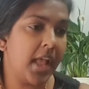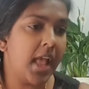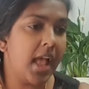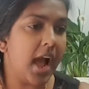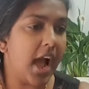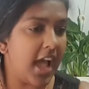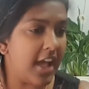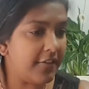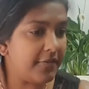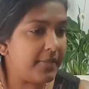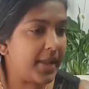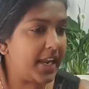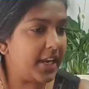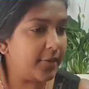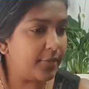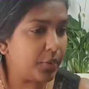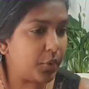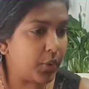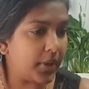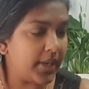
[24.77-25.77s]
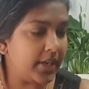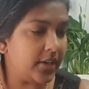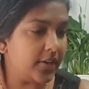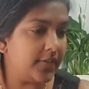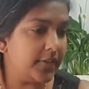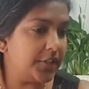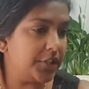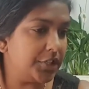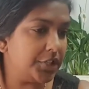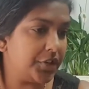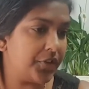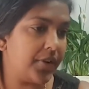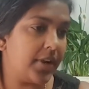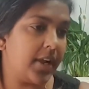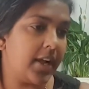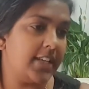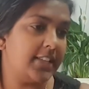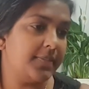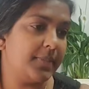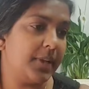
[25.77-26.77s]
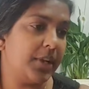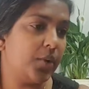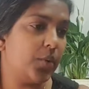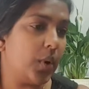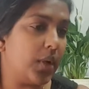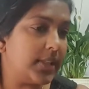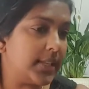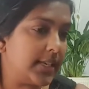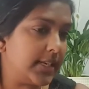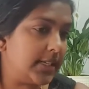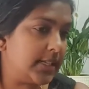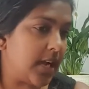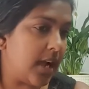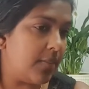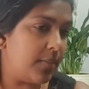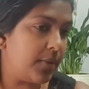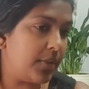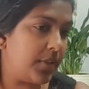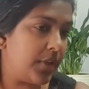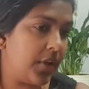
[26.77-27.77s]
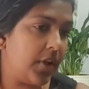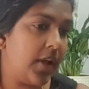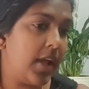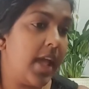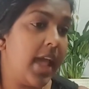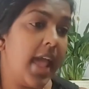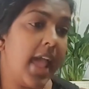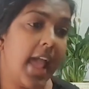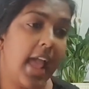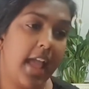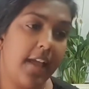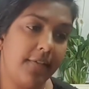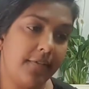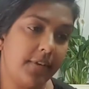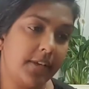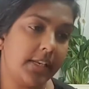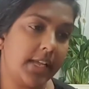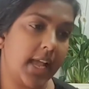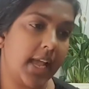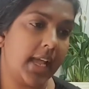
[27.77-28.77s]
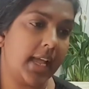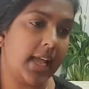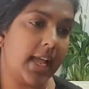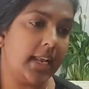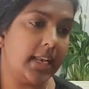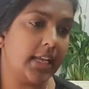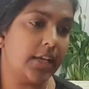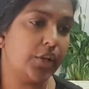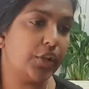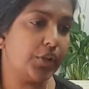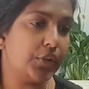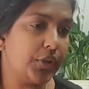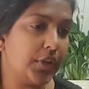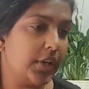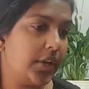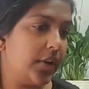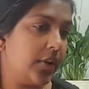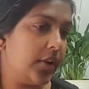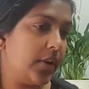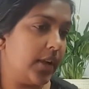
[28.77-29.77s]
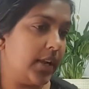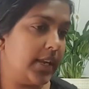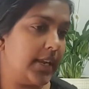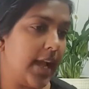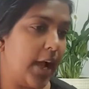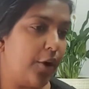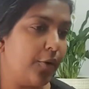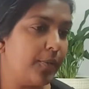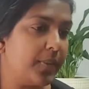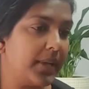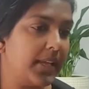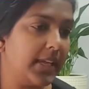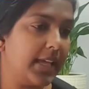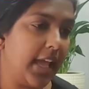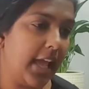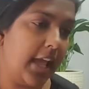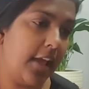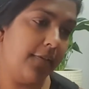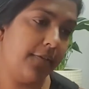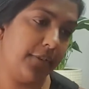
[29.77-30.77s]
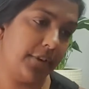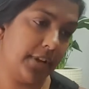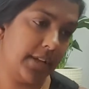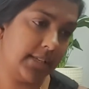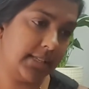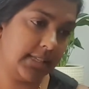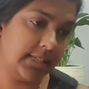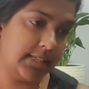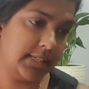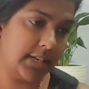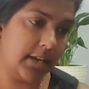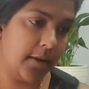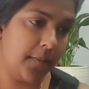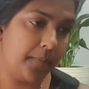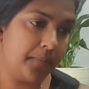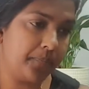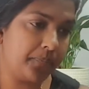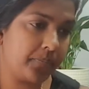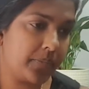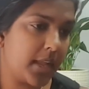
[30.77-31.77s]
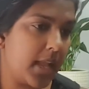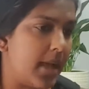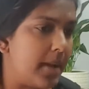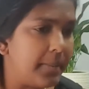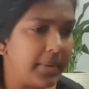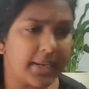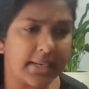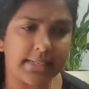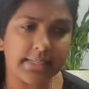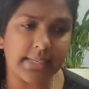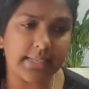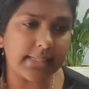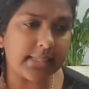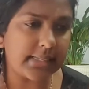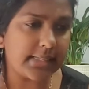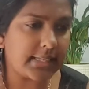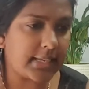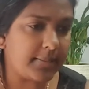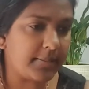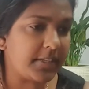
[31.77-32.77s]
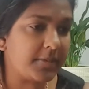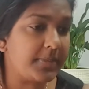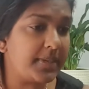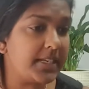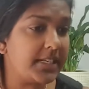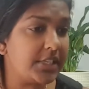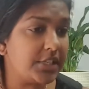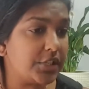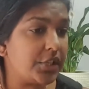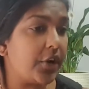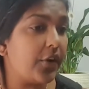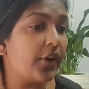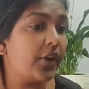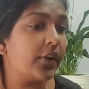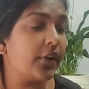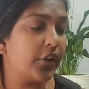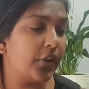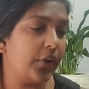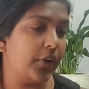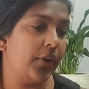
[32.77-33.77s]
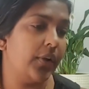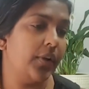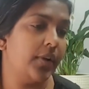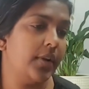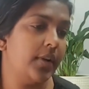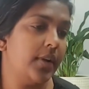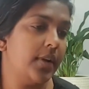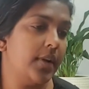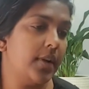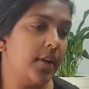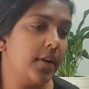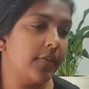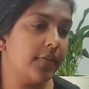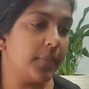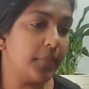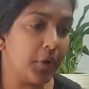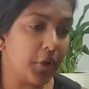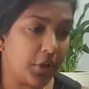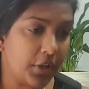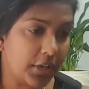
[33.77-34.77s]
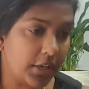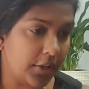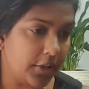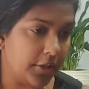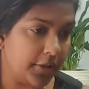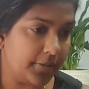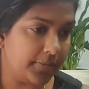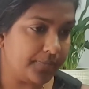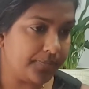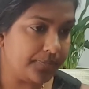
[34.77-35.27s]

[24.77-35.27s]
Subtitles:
I have made a point of ensuring I spend quality time with her every day and including her in helping care for her sister. But it doesn't seem to be deterring her from hurting her.